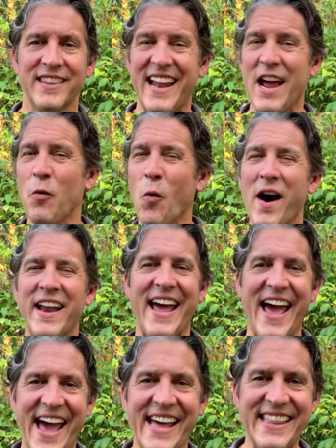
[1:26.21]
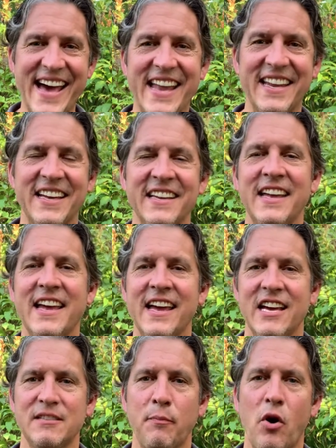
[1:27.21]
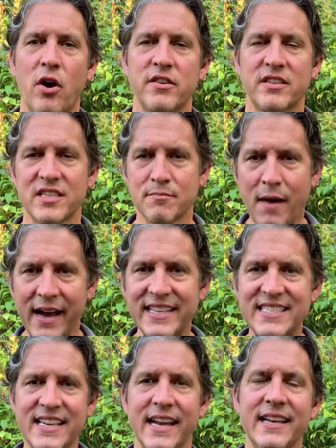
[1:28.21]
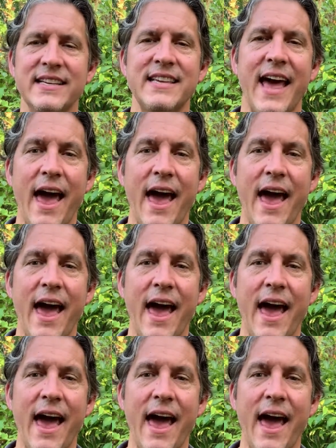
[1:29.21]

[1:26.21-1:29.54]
And I want to add that in as part of this because mindset is